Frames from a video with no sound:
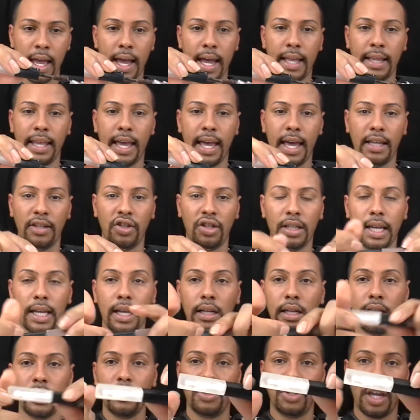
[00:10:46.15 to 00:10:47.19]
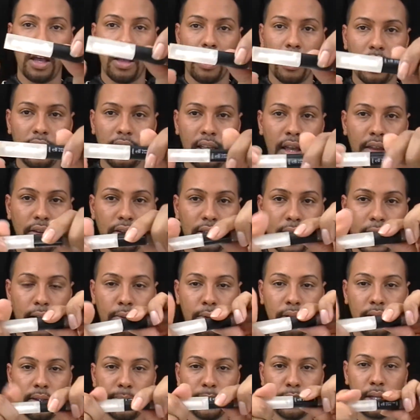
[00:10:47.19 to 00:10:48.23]
and then just like a clear gel on the other side
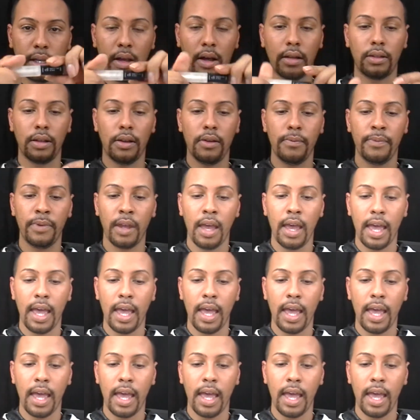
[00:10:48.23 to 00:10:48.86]
with a spoolie also.